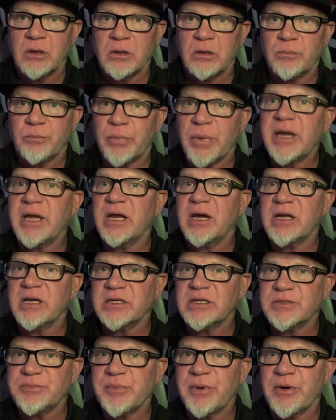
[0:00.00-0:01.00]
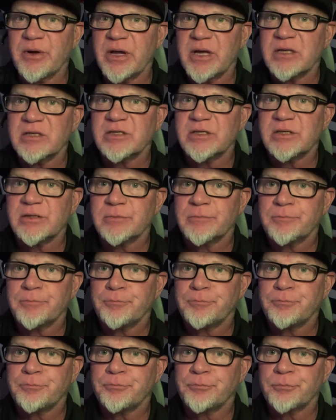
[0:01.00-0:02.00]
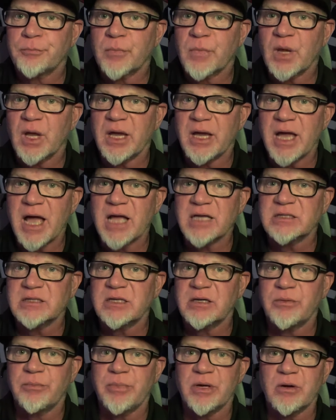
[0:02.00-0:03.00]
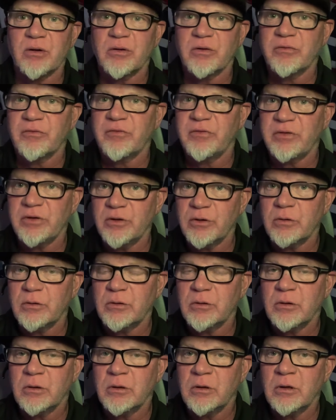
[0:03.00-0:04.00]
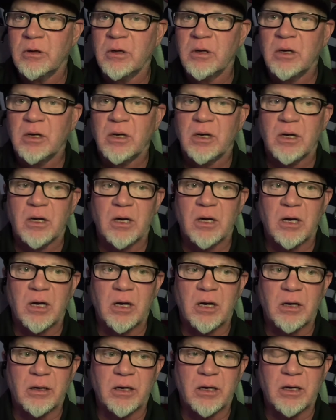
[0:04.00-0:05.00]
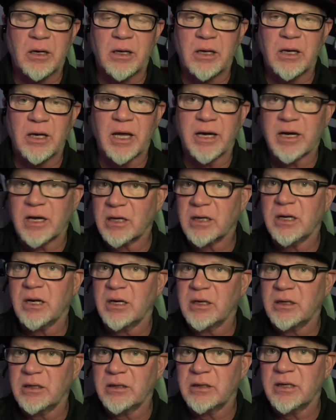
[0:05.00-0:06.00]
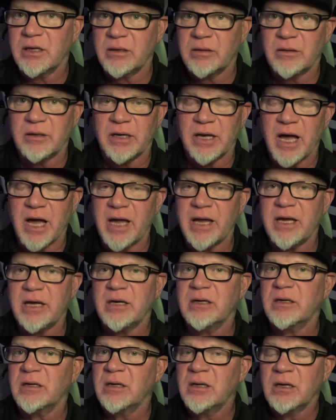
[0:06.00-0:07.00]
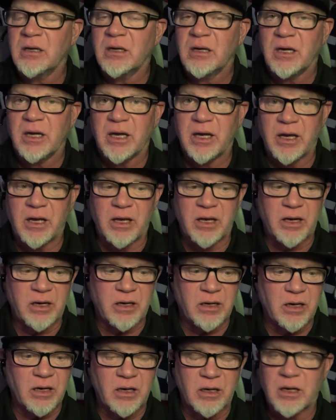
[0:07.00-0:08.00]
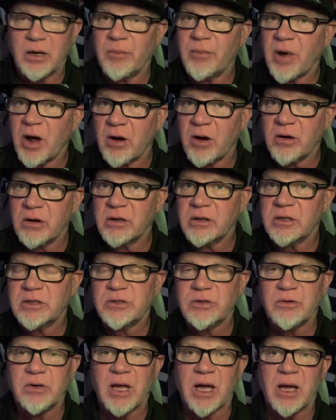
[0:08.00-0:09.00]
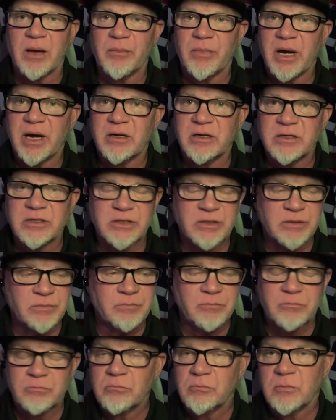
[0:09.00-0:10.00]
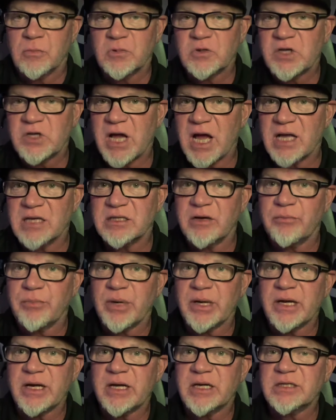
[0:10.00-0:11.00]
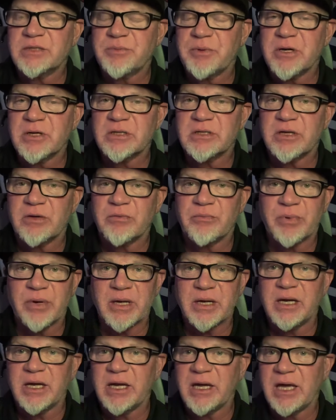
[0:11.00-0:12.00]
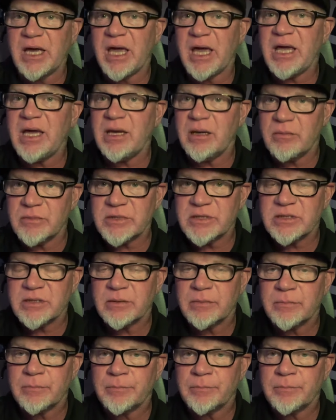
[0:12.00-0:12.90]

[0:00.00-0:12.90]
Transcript: bring in experience and guys that have been on the field uh, like uh, the, the Knight and uh, Kamara, the two linebackers, those guys have playing experience. They played in games,